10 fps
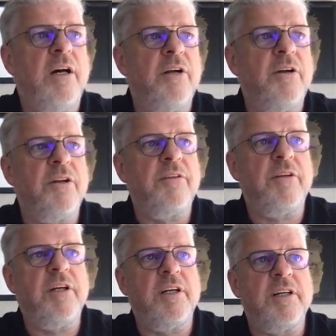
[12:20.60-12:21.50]
Another
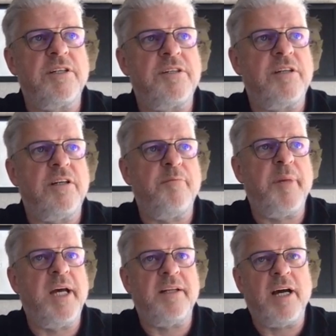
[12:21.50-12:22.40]
thing is
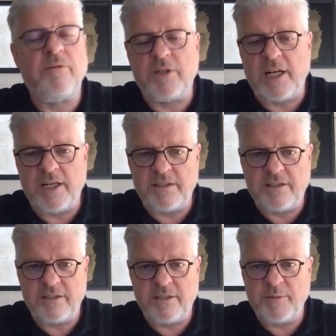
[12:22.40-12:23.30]
bad
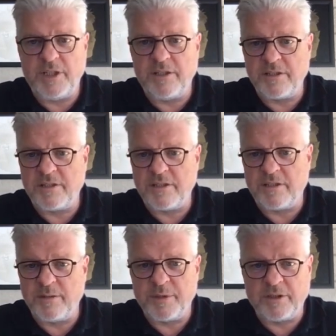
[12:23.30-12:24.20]
outlines. I mean, this is a
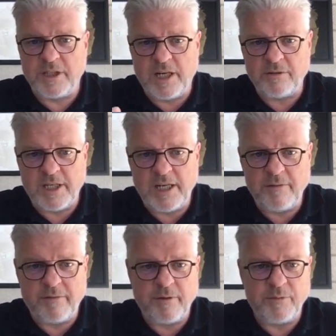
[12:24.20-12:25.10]
typical
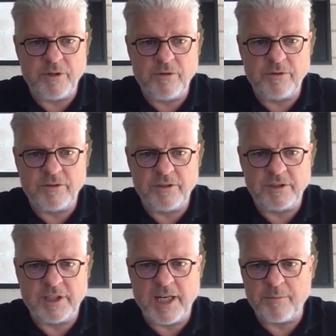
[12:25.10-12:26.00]
outline from an old
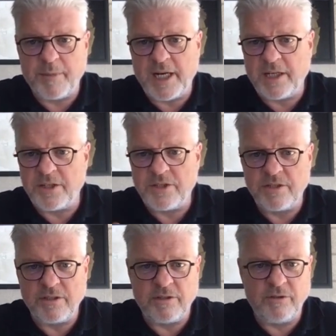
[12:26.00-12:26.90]
CAD
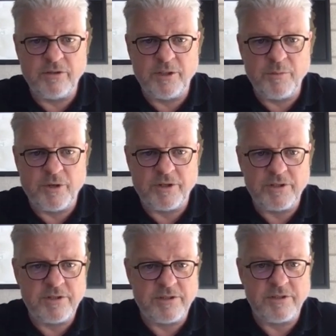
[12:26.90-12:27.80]
package,
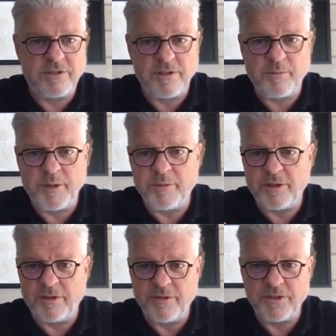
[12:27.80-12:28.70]
Ultiboard. Still, some
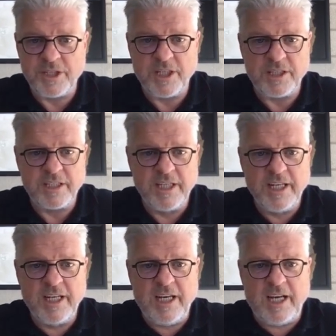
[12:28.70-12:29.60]
people are using it,
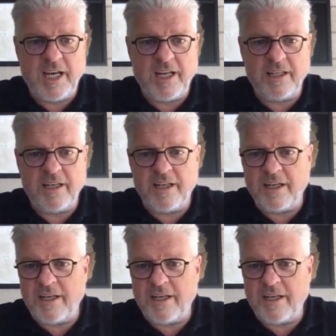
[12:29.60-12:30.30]
and